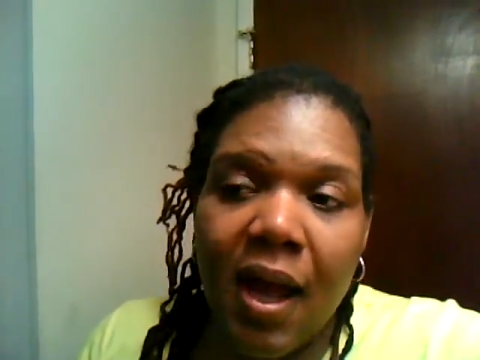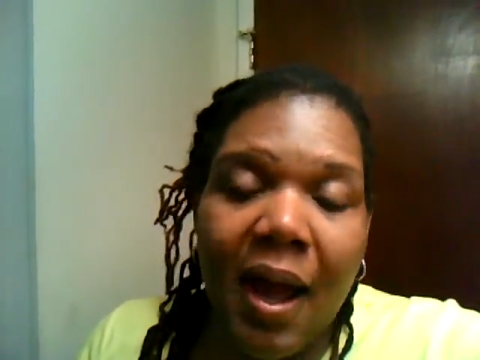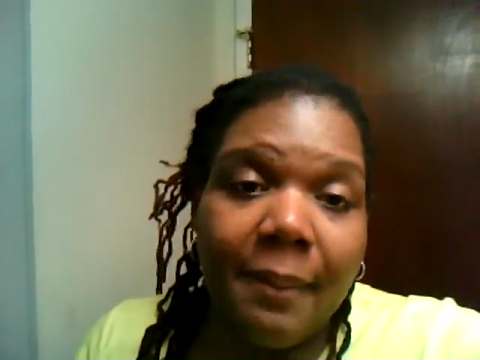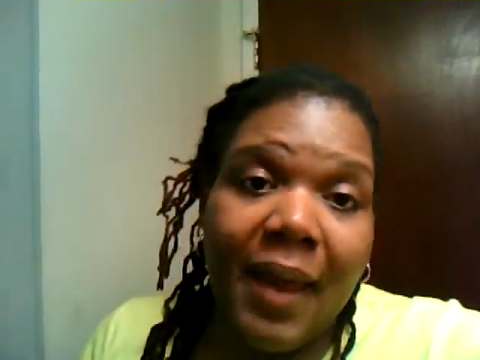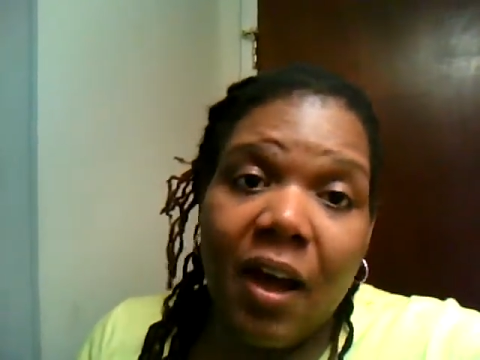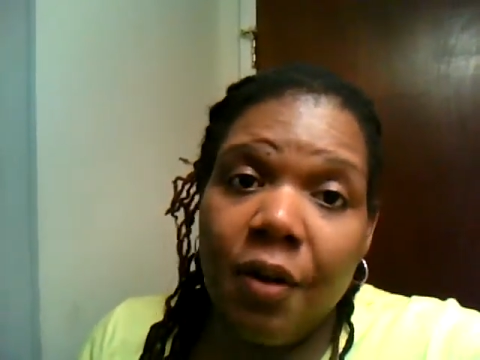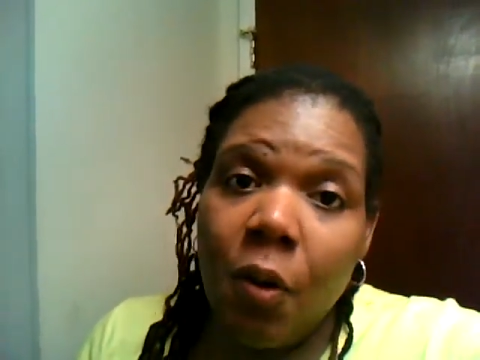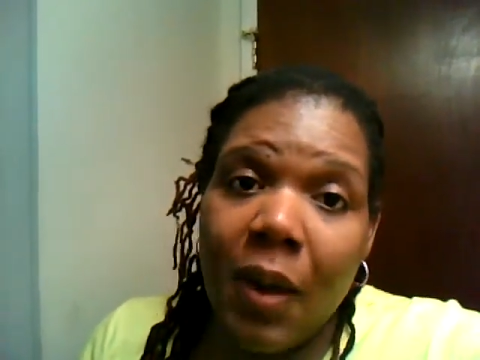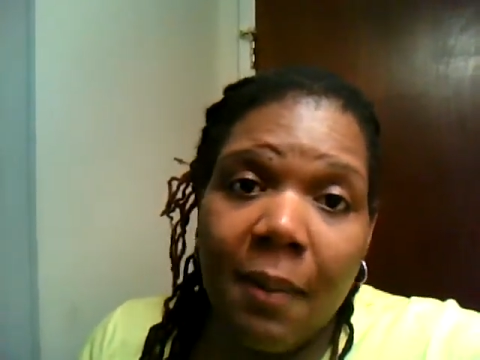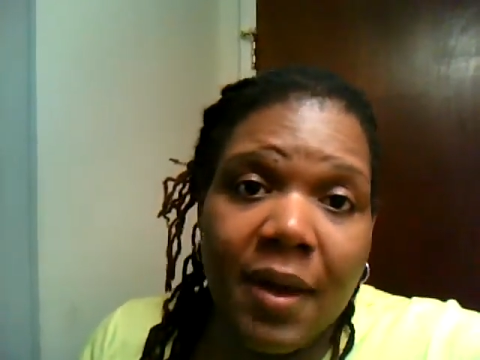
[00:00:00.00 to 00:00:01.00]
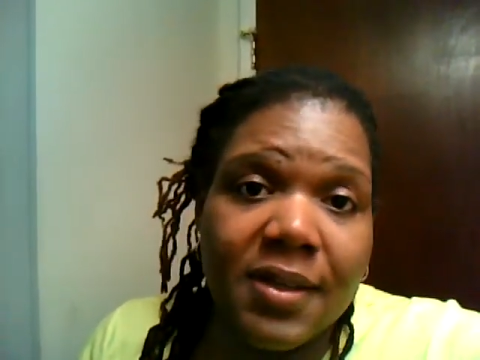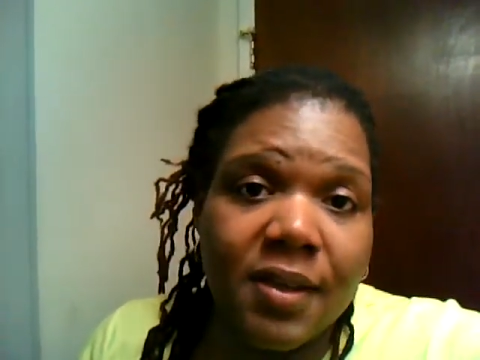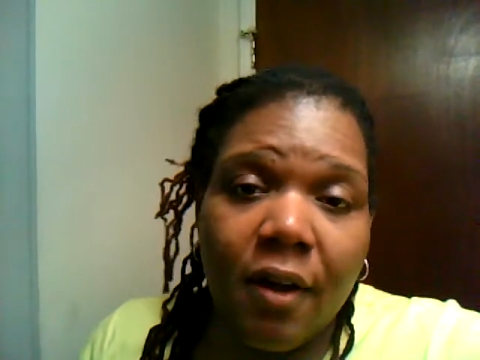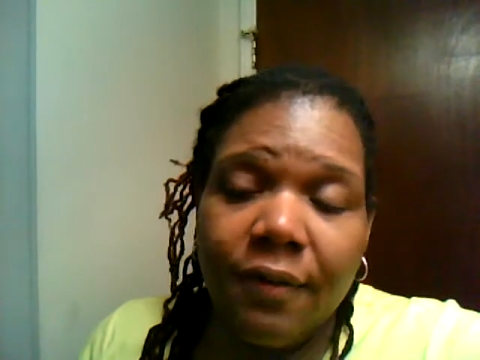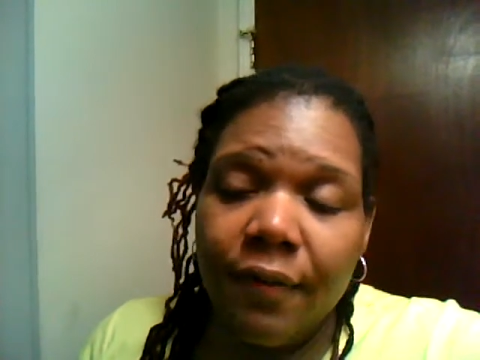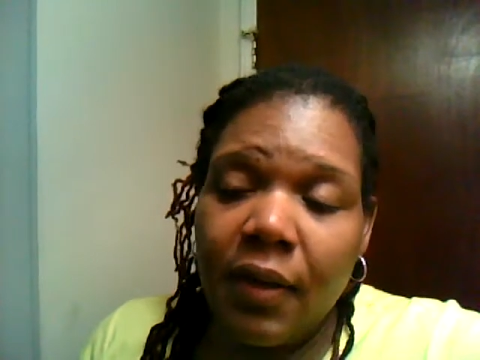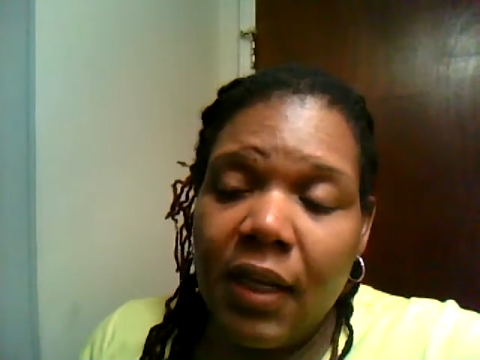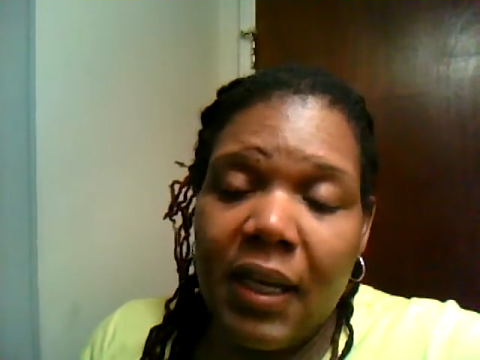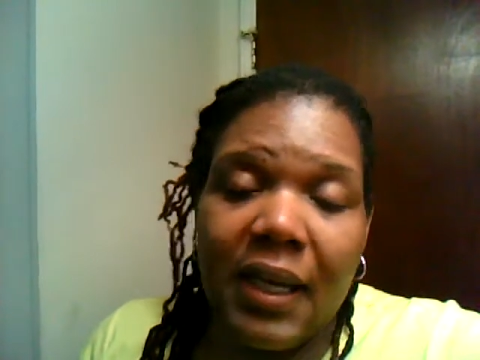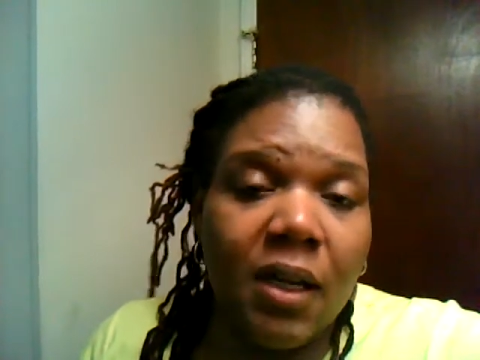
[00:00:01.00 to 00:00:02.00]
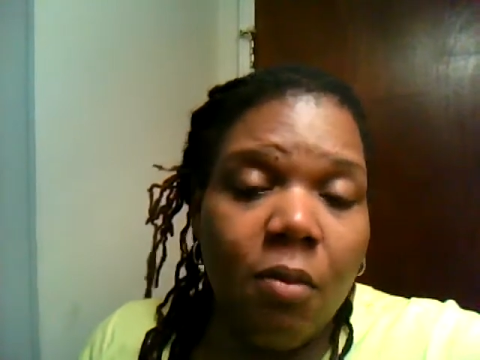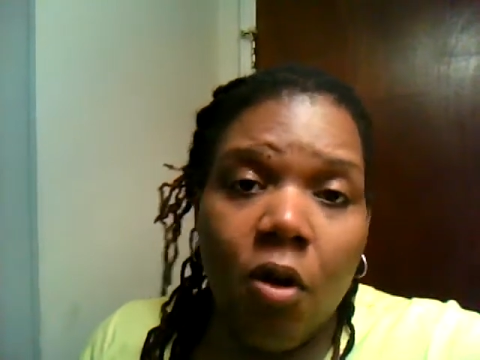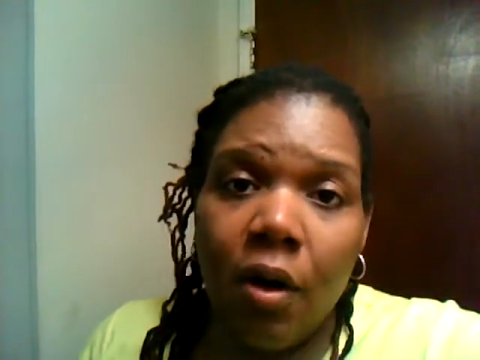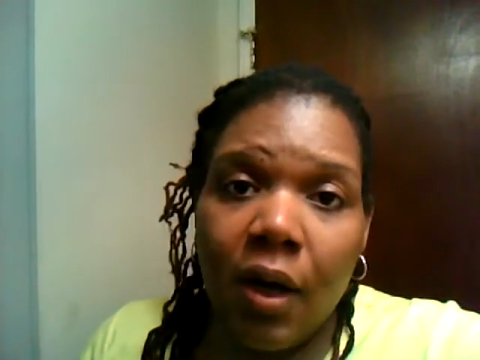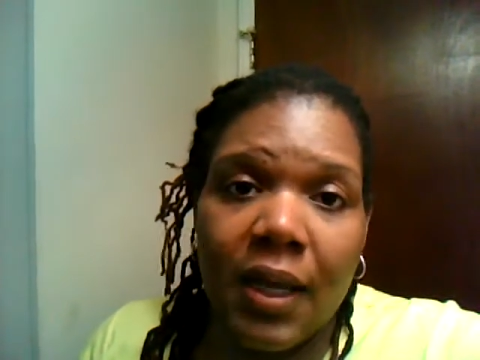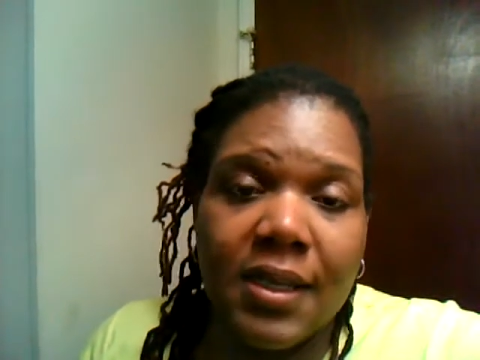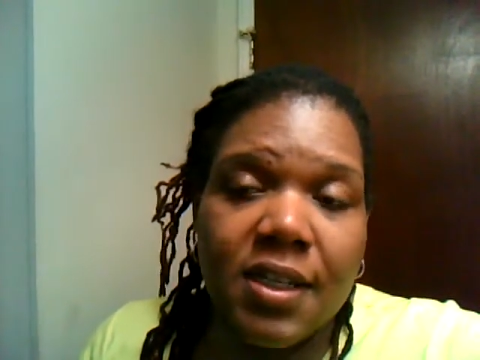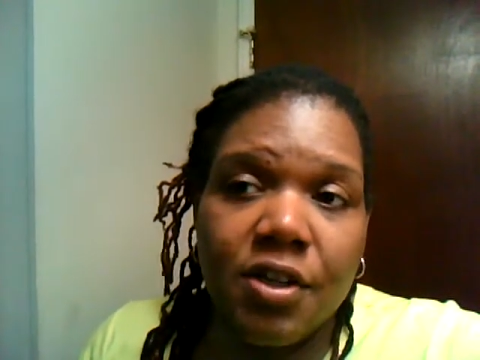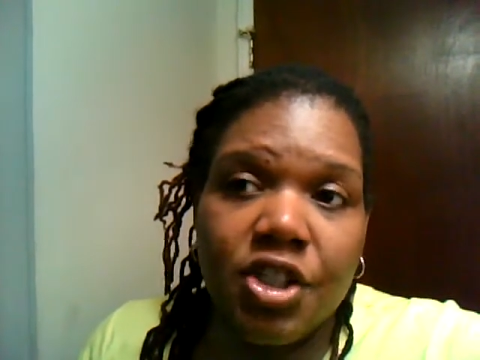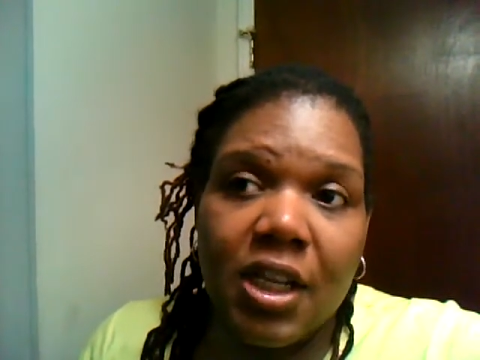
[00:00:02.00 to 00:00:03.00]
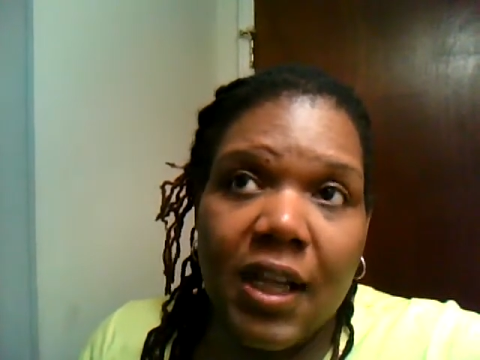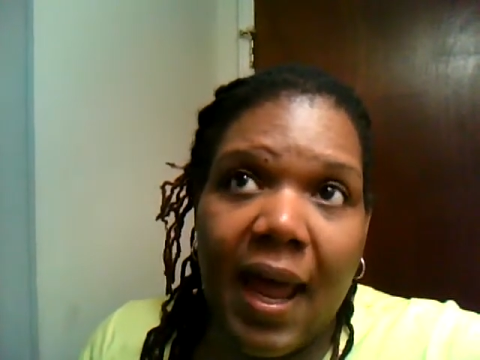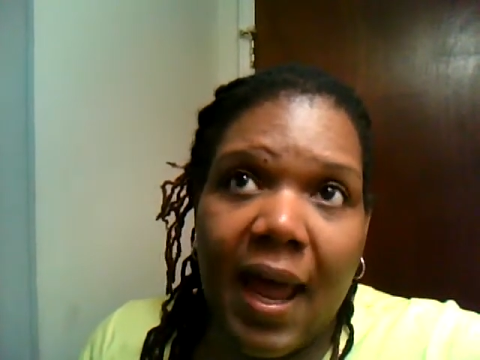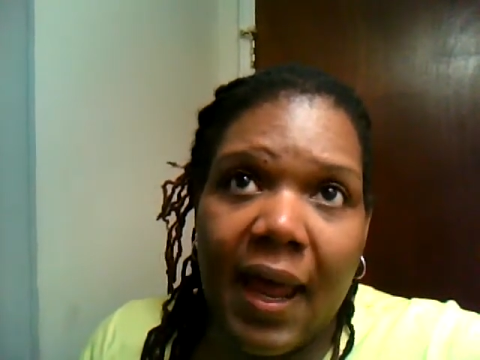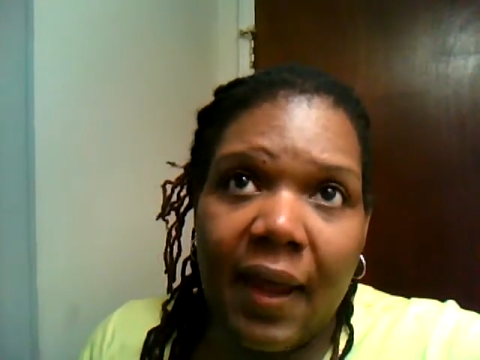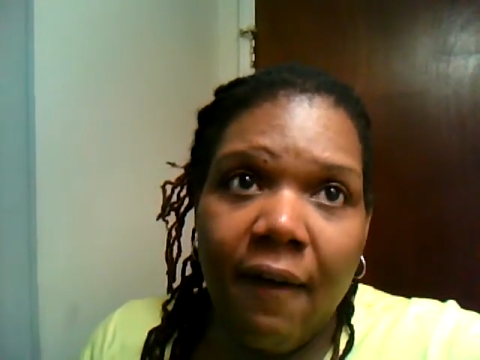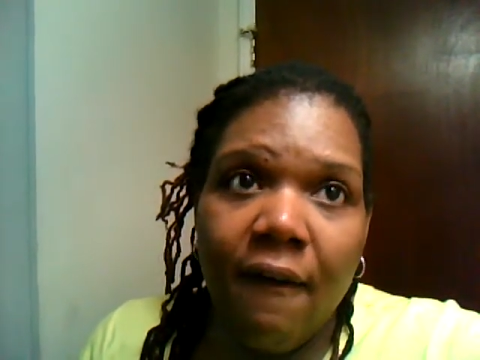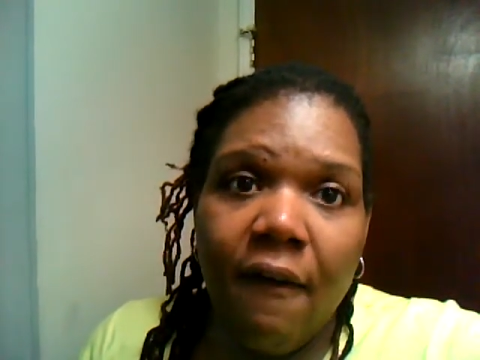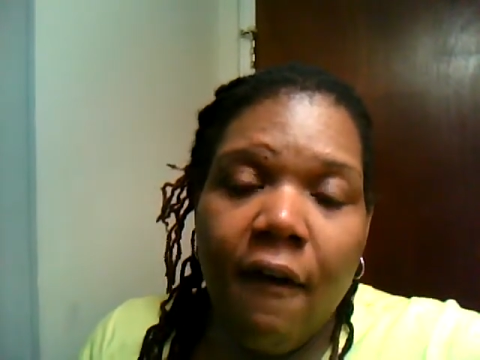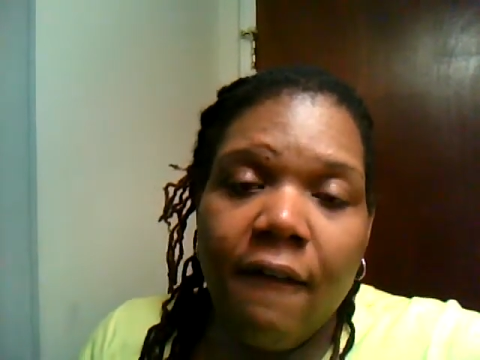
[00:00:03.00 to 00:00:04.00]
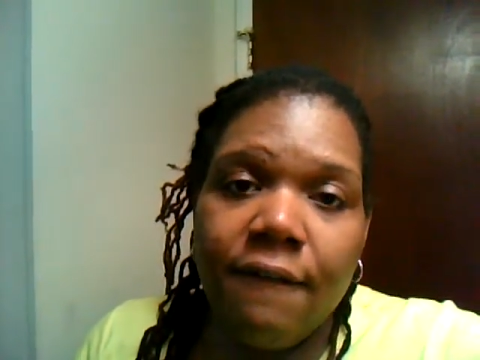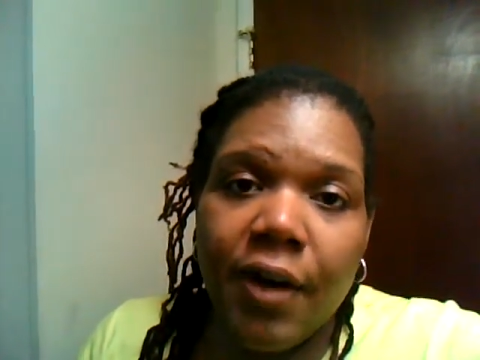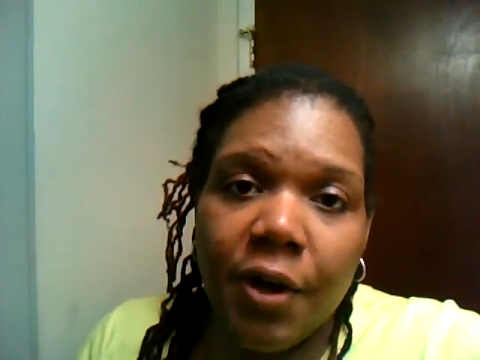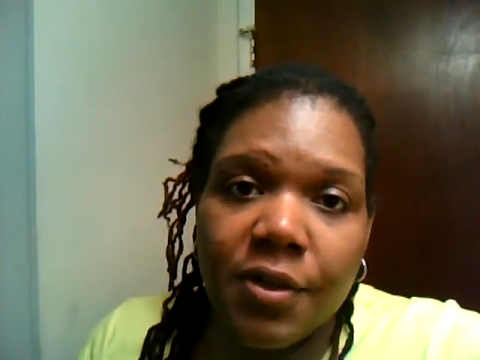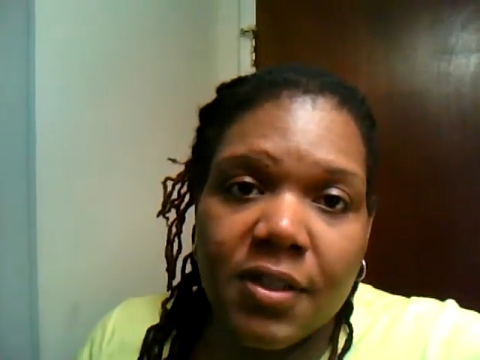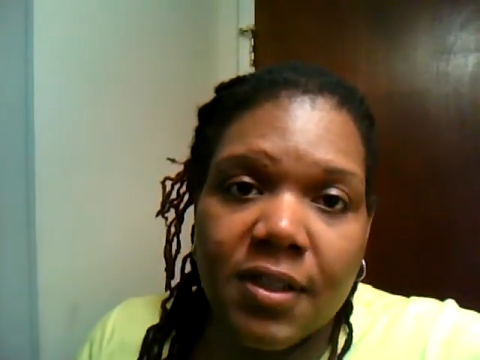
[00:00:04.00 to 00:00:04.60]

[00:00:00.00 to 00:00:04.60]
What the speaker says: I'm not going to weigh myself anymore until July 1st.